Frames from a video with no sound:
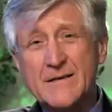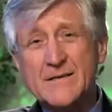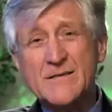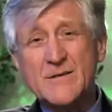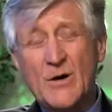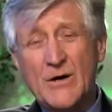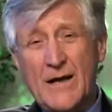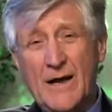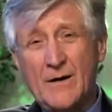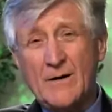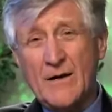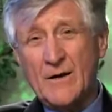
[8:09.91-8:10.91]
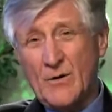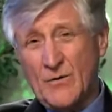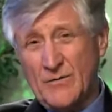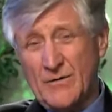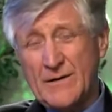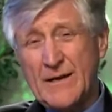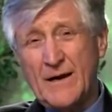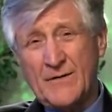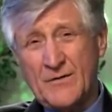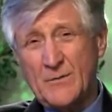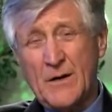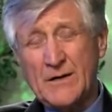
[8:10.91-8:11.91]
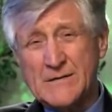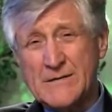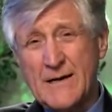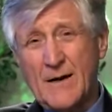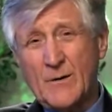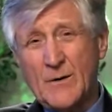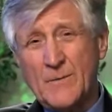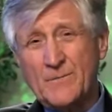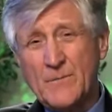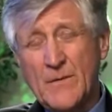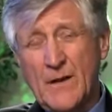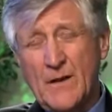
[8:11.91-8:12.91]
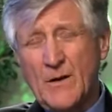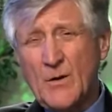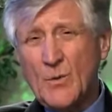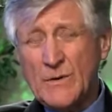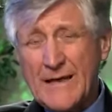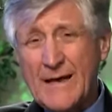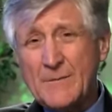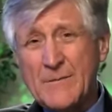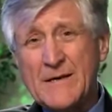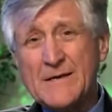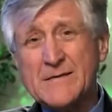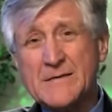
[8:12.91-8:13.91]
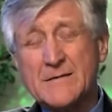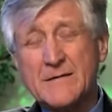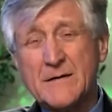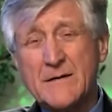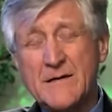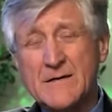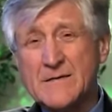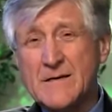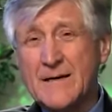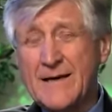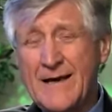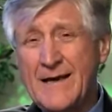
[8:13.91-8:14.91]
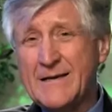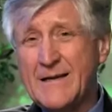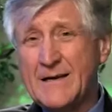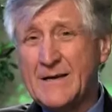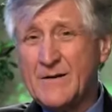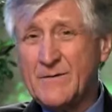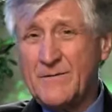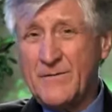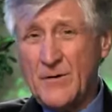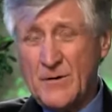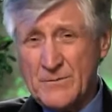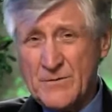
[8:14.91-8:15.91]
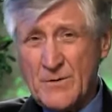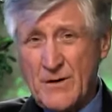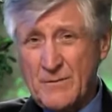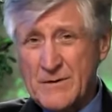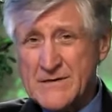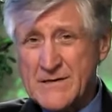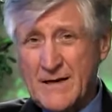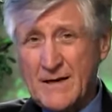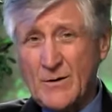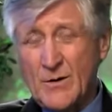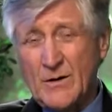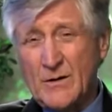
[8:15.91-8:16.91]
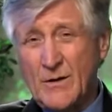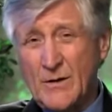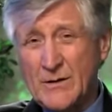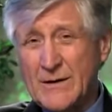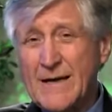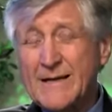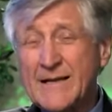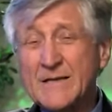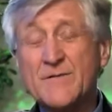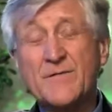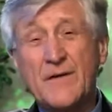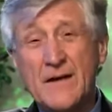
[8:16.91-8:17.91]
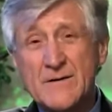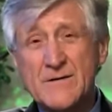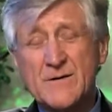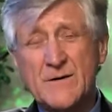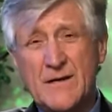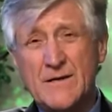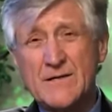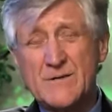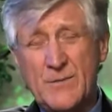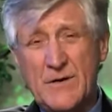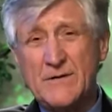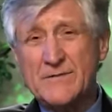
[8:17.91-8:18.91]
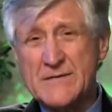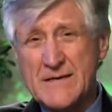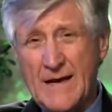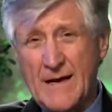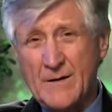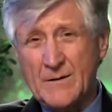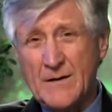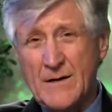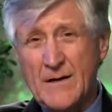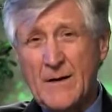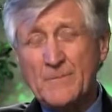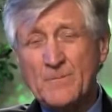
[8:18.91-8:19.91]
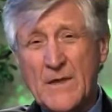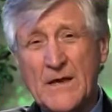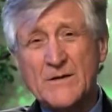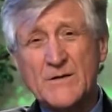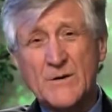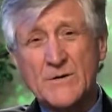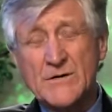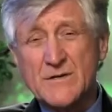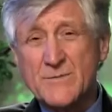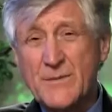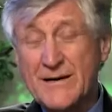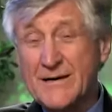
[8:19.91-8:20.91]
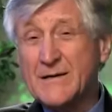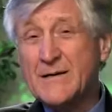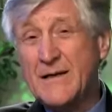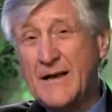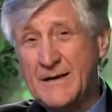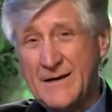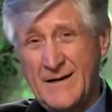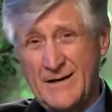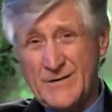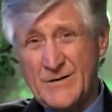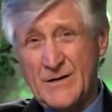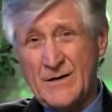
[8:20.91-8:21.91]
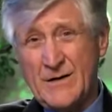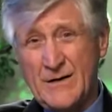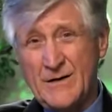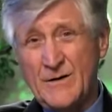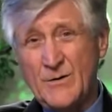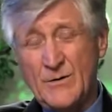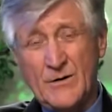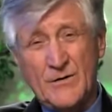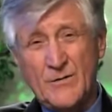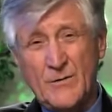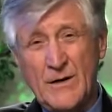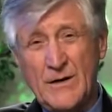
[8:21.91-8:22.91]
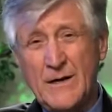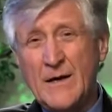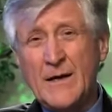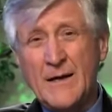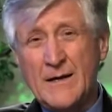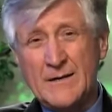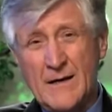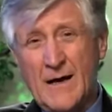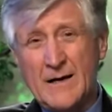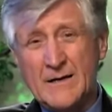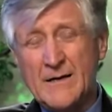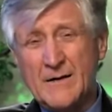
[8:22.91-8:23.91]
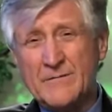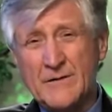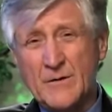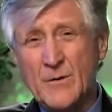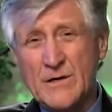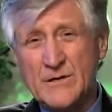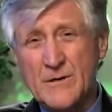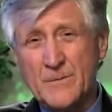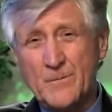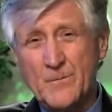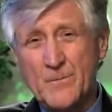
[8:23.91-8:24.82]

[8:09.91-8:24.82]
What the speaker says: to start out at over 1,000 miles an hour. What that means is, again, that confirms what I've been saying all along. That's faster than the speed of sound. That shows there's been a detonation in Unit 3 and not a deflagration.